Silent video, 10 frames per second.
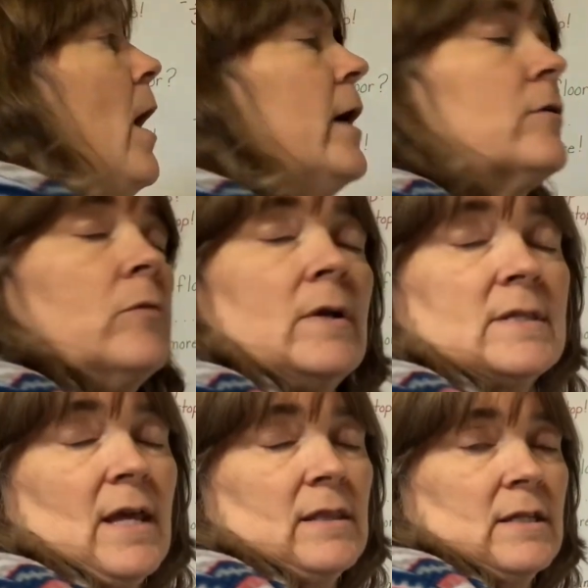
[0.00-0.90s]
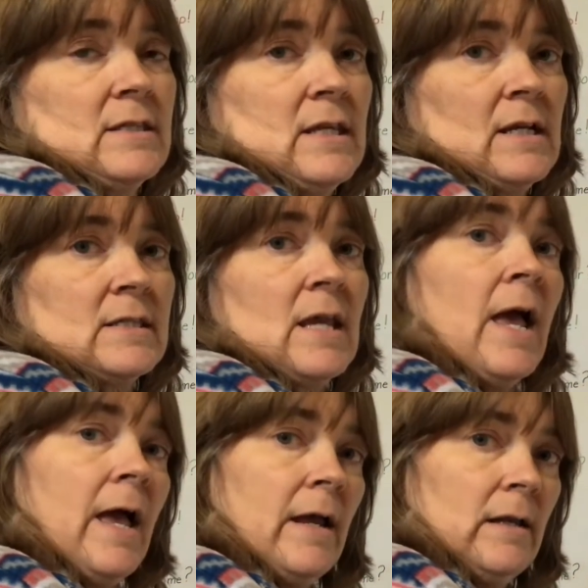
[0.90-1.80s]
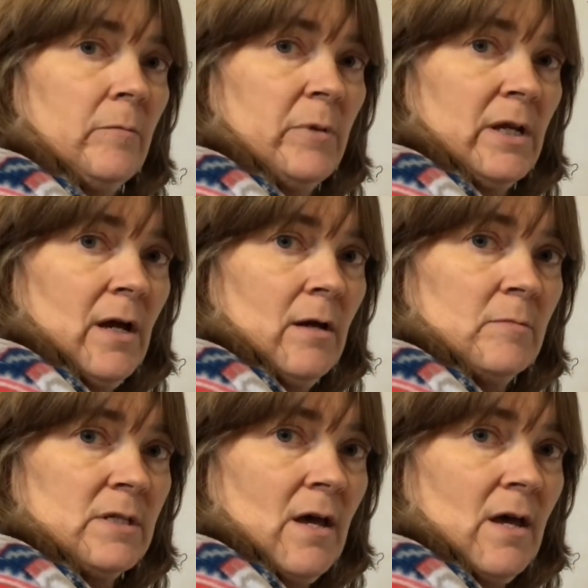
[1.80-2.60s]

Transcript: I cross out the 6 and it becomes